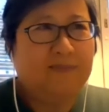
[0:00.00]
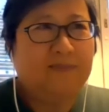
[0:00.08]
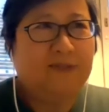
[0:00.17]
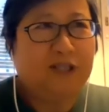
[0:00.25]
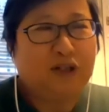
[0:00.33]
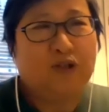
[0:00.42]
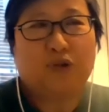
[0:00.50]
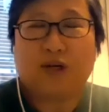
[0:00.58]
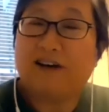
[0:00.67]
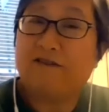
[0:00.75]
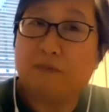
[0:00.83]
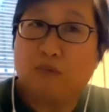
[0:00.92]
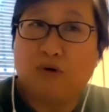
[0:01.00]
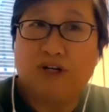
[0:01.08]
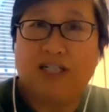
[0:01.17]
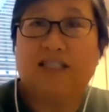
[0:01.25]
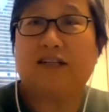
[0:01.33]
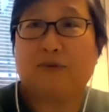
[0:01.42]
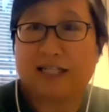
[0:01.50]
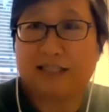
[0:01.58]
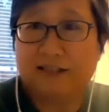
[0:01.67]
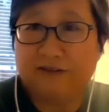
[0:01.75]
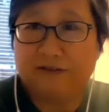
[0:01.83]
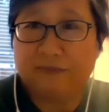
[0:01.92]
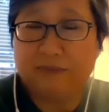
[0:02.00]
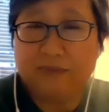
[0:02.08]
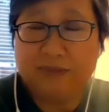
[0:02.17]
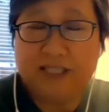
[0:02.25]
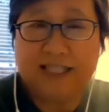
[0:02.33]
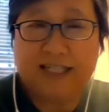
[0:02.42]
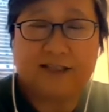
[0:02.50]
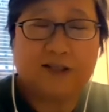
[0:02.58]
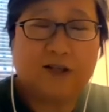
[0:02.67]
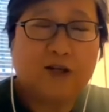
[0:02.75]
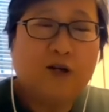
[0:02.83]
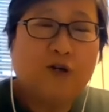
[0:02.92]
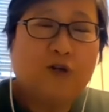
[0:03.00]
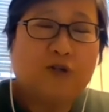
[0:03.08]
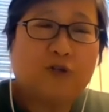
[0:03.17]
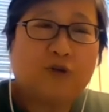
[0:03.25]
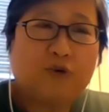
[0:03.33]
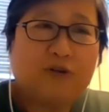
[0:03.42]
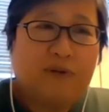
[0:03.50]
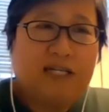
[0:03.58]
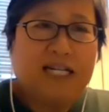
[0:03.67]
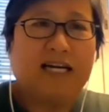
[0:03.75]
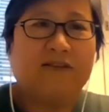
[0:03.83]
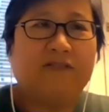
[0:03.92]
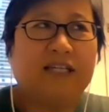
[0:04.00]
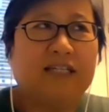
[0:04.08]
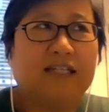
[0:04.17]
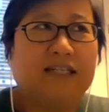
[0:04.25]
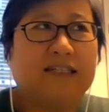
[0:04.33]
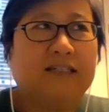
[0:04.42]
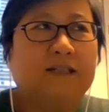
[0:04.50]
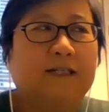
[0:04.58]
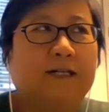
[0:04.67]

to have more interactive meetings. So we've been having little